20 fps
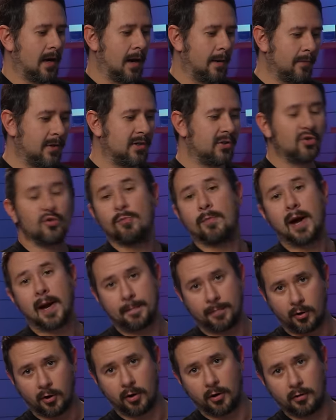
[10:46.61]
I'm gonna do my
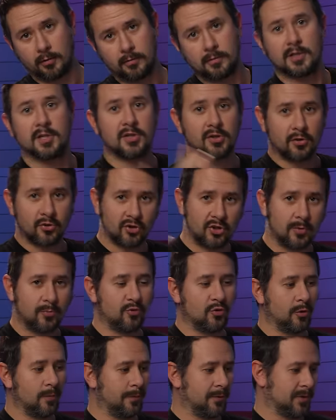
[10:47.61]
part, Starship
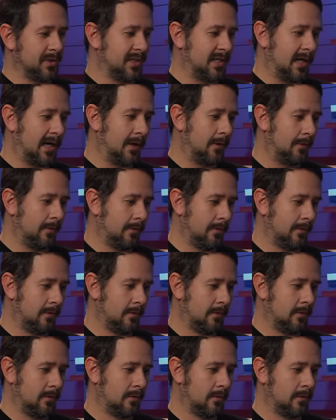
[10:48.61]
Trooper style.
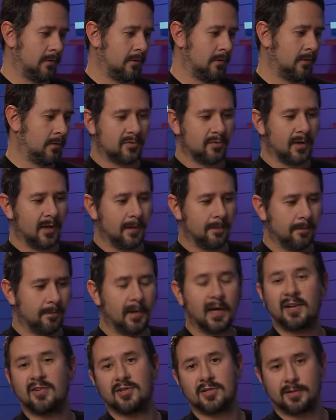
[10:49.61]
That's right,
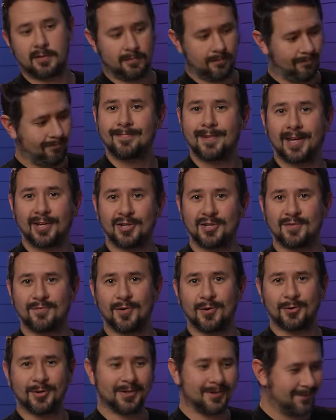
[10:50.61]
I just I just
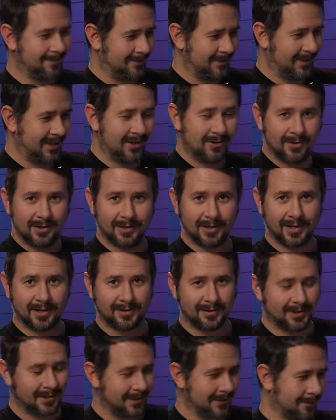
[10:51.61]
voted. Did you hear that
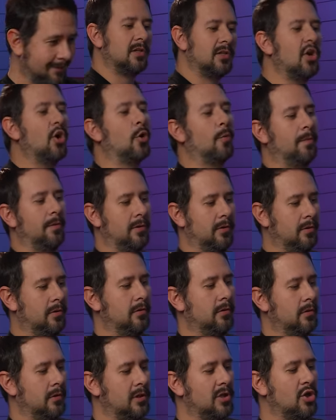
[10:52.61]
click? Joop.
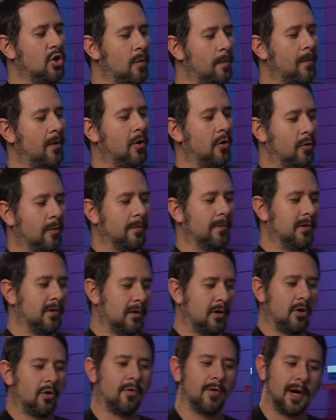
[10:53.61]
Joop Homme.
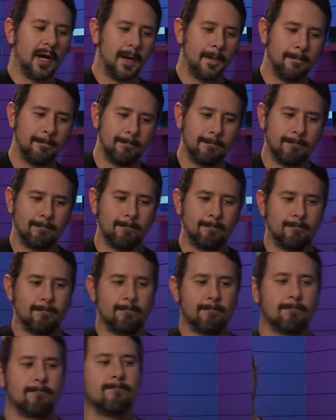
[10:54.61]
All right.
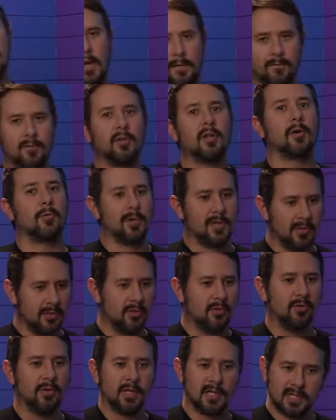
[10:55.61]
I feel like we can
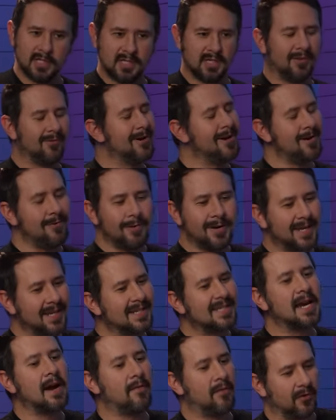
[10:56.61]
do this. We, we can
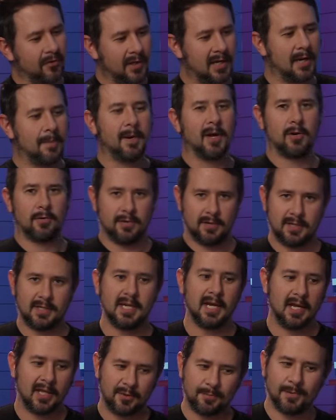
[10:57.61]
definitely get better than
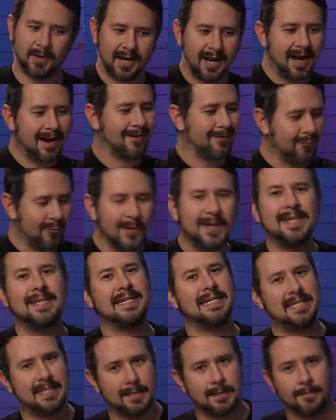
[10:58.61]
10th, but we
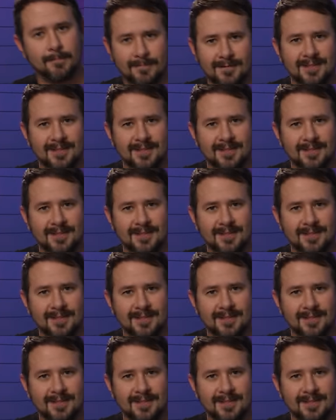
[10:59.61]
need to